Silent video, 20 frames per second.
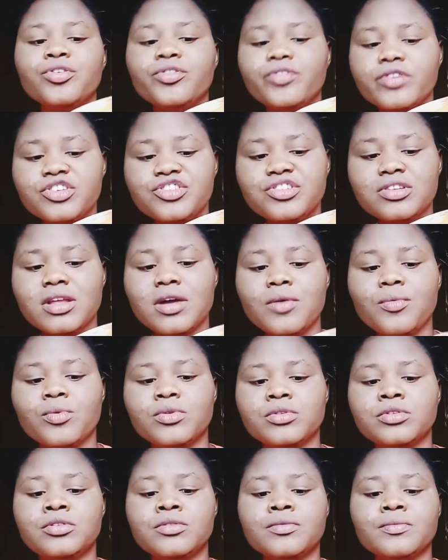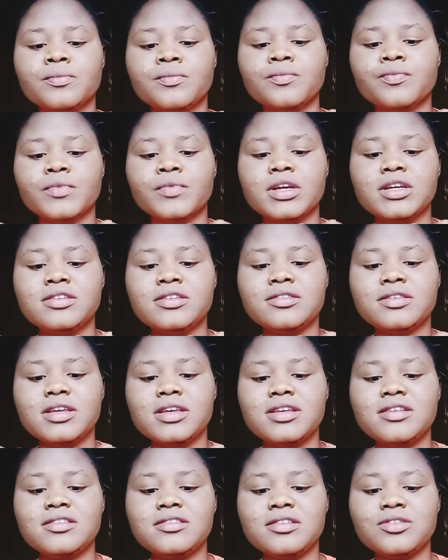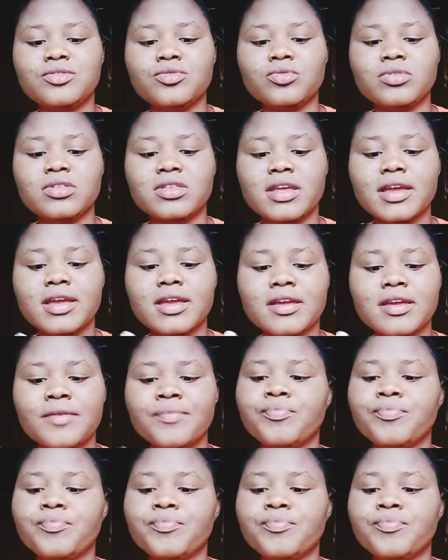original one is easy to take.